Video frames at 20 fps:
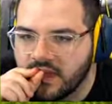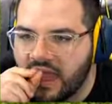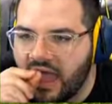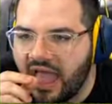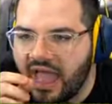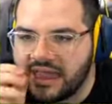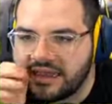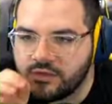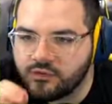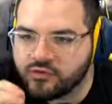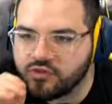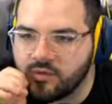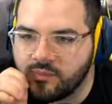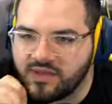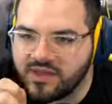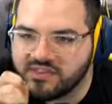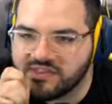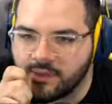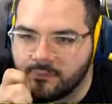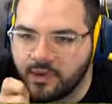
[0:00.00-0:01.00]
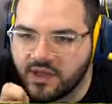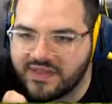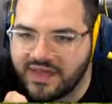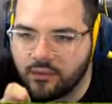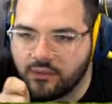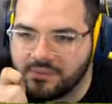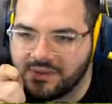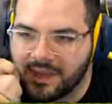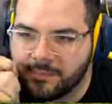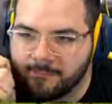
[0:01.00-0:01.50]
I used to be someone that
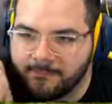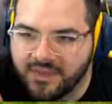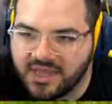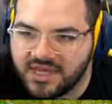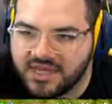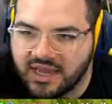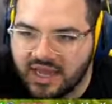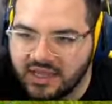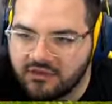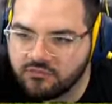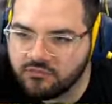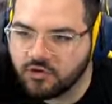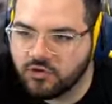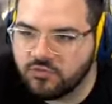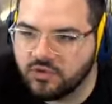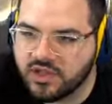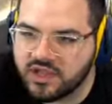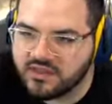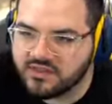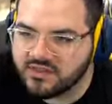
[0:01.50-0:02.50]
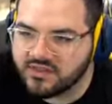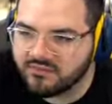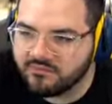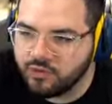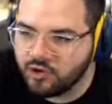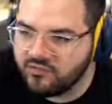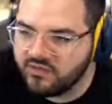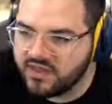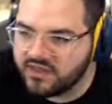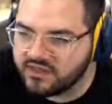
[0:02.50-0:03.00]
would be at midnight releases of
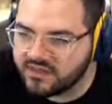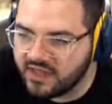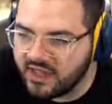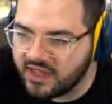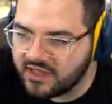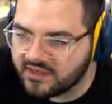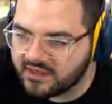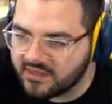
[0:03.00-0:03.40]
movies and